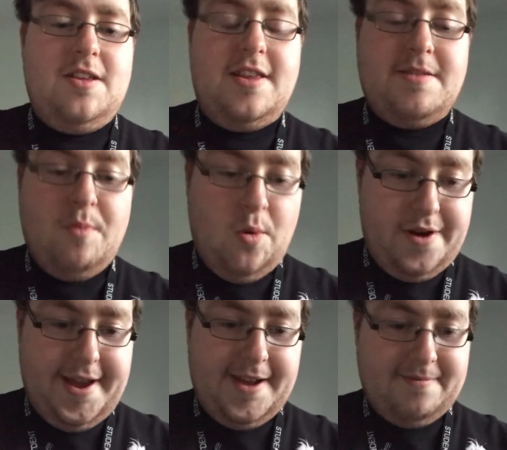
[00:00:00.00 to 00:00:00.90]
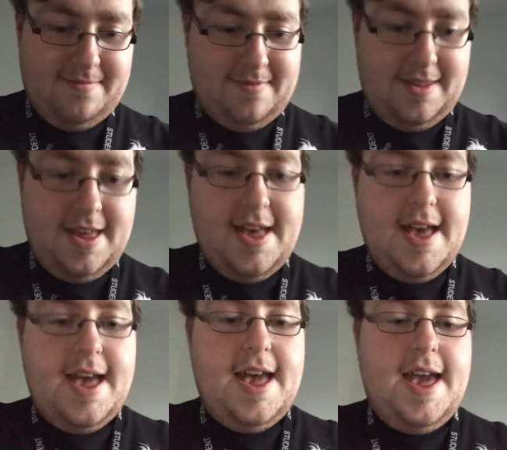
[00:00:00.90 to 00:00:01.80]
in the morning.
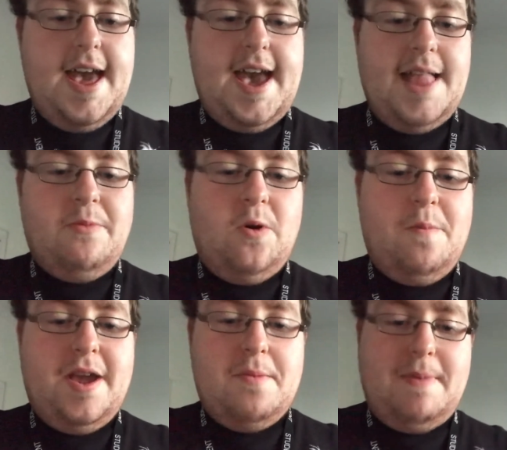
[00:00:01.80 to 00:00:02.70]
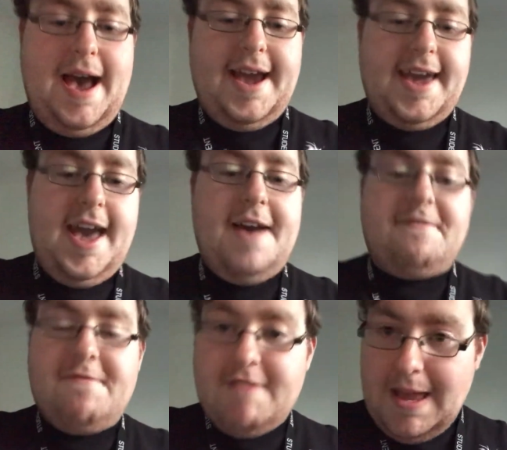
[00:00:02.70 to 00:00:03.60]
And we'll be back at
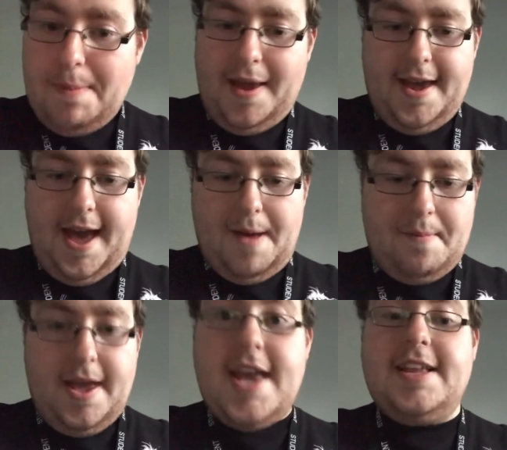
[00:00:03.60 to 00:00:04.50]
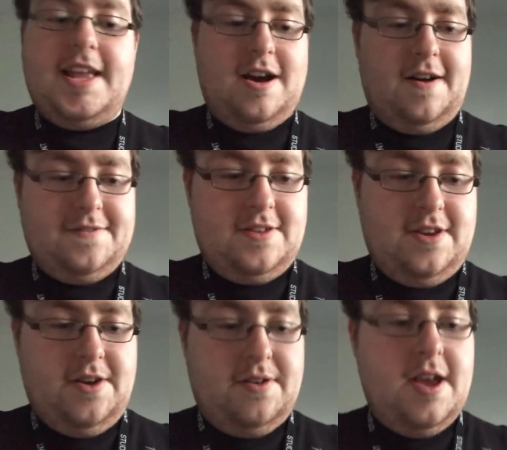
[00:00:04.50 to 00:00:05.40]
3 p.m. in the
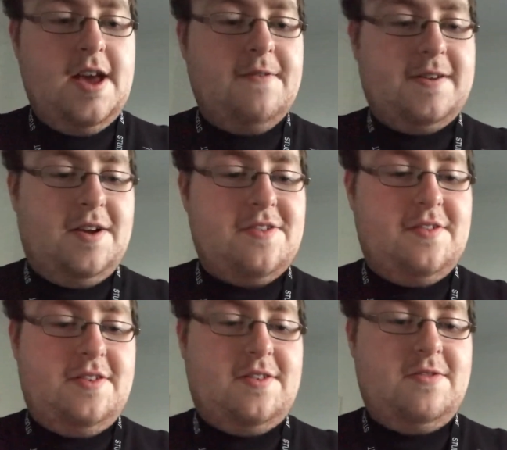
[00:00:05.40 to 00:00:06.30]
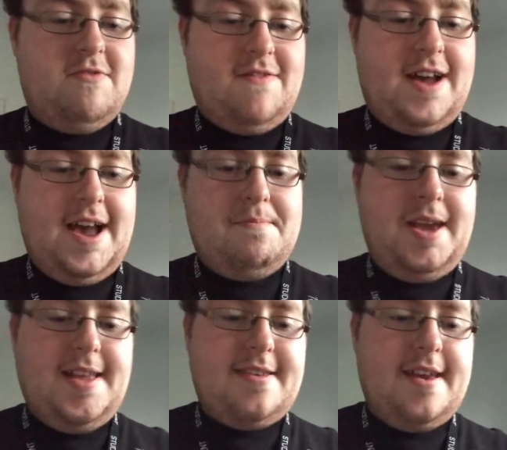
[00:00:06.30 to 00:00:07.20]
afternoon. For those students who would rather have
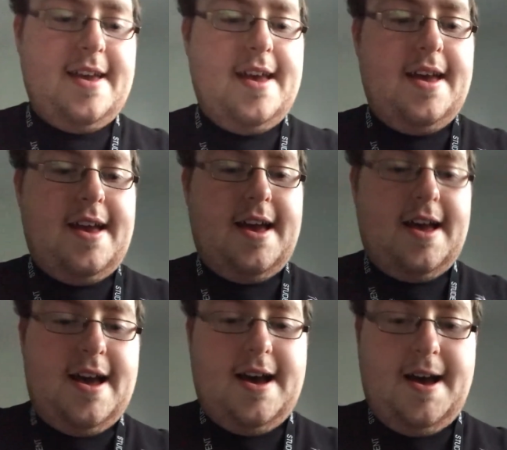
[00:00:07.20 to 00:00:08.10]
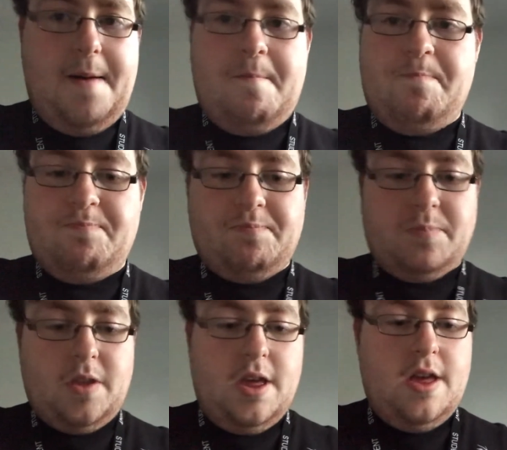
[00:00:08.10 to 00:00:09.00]
meet at
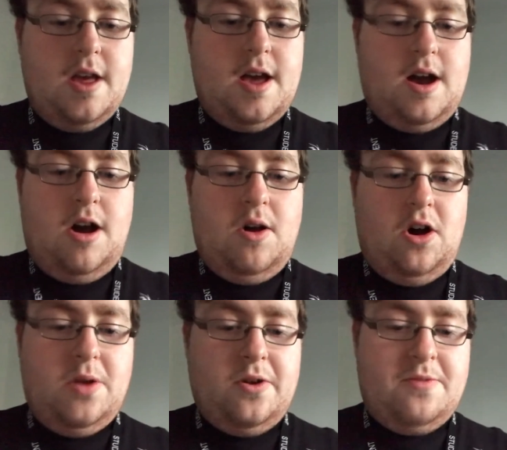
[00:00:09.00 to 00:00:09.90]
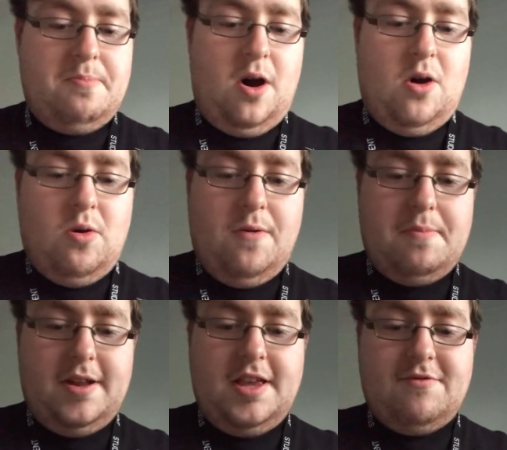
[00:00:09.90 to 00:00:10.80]
Hollywood Bowl,
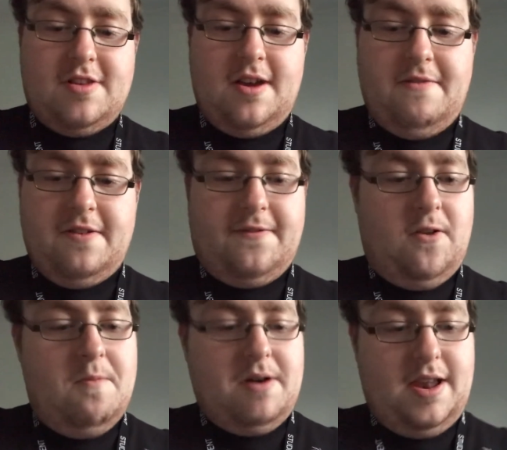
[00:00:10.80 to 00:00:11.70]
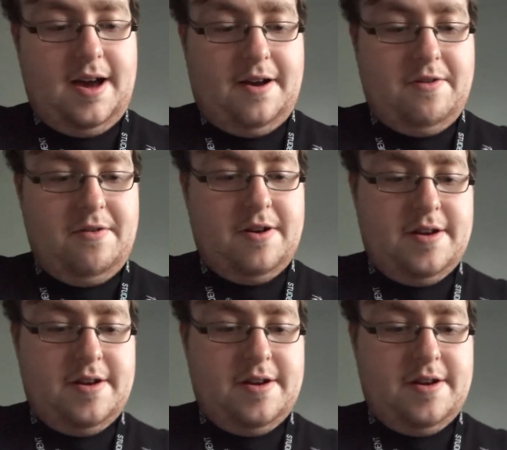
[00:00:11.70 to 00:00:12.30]
please return the form below.